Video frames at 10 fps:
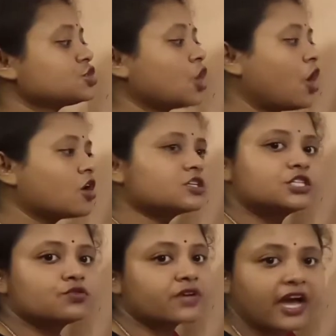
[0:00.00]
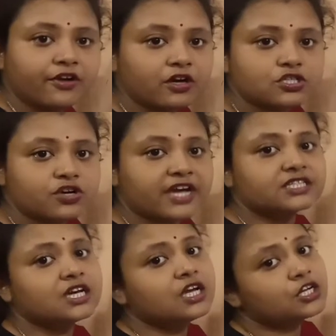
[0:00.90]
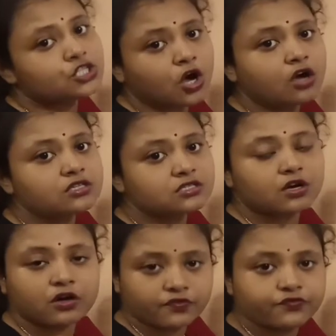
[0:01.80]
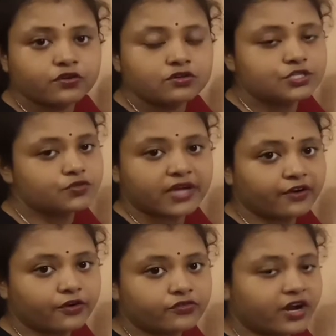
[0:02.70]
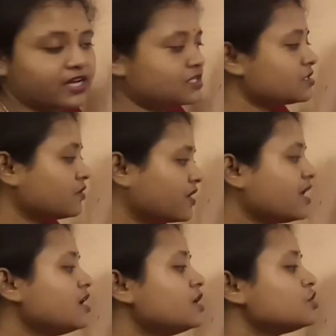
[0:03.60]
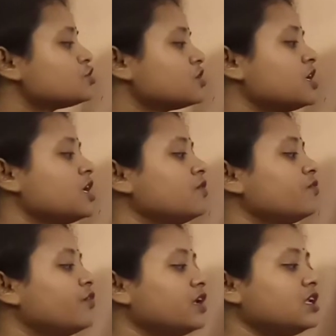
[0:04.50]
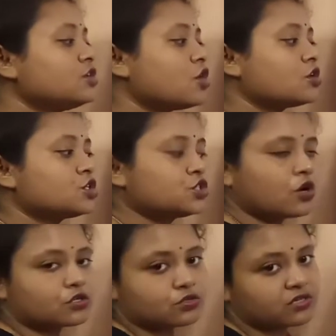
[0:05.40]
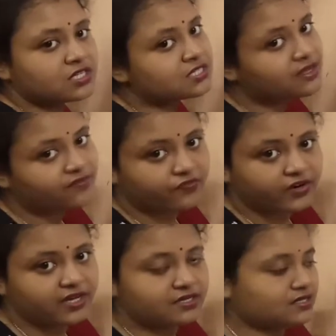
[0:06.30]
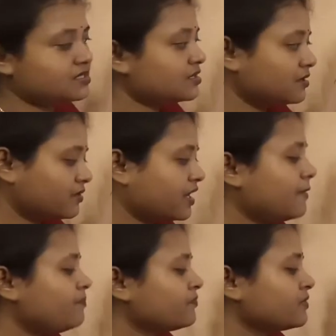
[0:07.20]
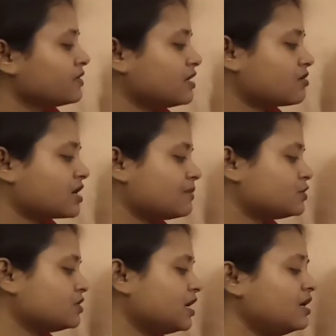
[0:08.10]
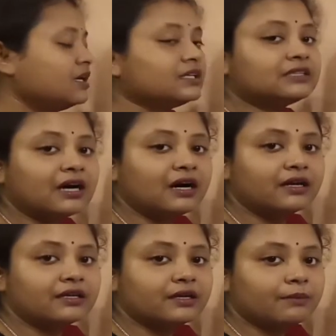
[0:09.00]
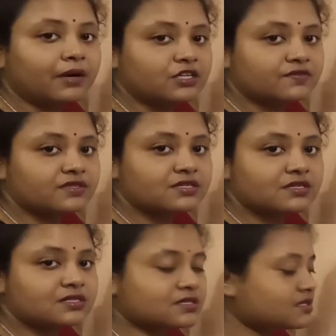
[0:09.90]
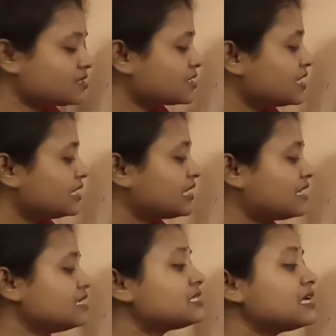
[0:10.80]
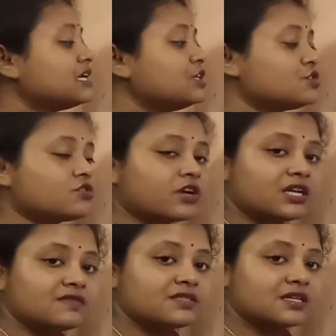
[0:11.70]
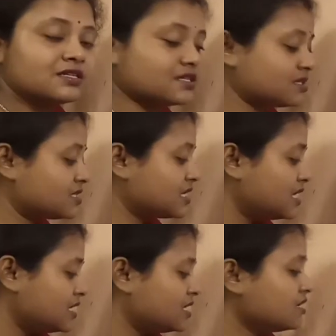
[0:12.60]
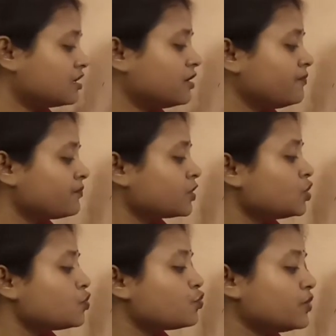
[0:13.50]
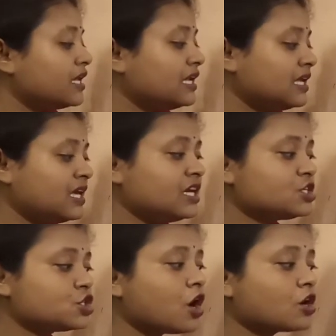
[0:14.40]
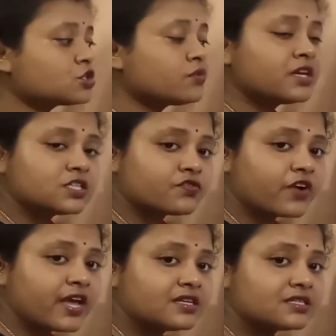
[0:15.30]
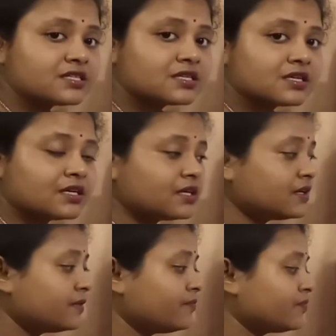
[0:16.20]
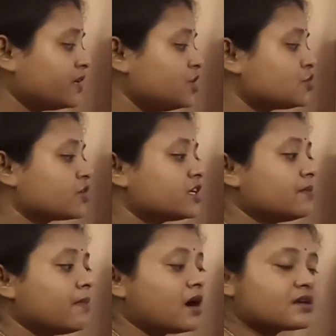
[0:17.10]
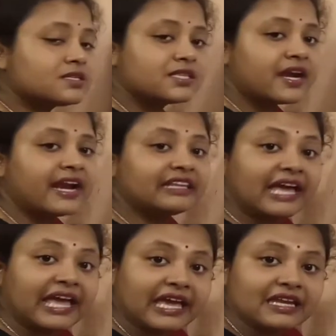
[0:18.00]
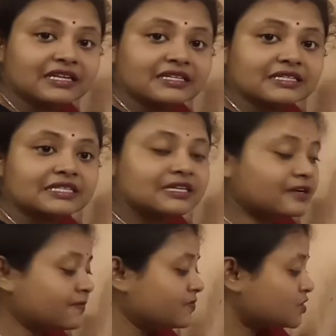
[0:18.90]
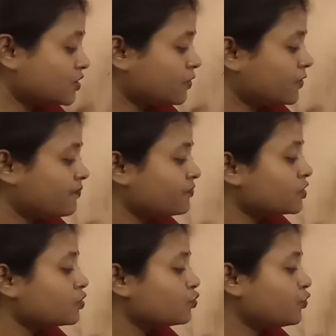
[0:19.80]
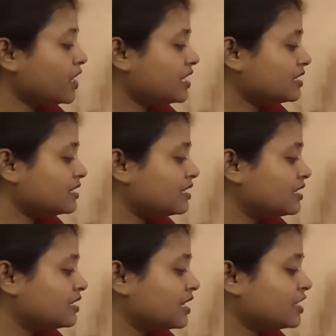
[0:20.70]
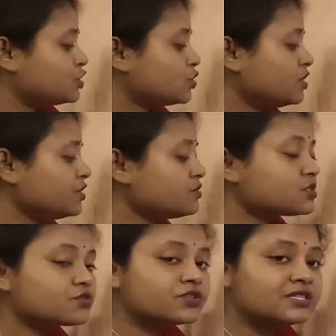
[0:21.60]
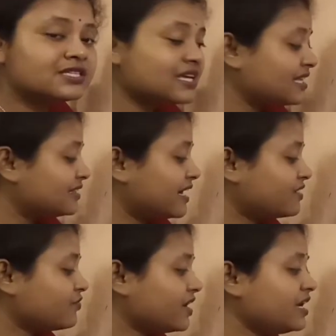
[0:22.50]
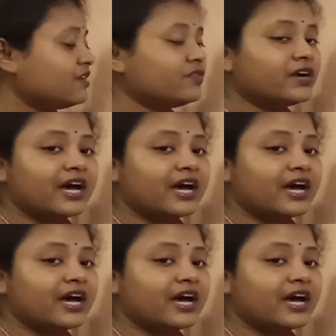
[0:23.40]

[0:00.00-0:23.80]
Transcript: Talked you cannot write. Talks of course you cannot write. Okay, so he will not talk to his friend. Okay, now come to the third part of the sentence. That is interrogative sentence. Here, will he talk to his friend? The interrogative mark is there at the end. So, will. I told you students that whenever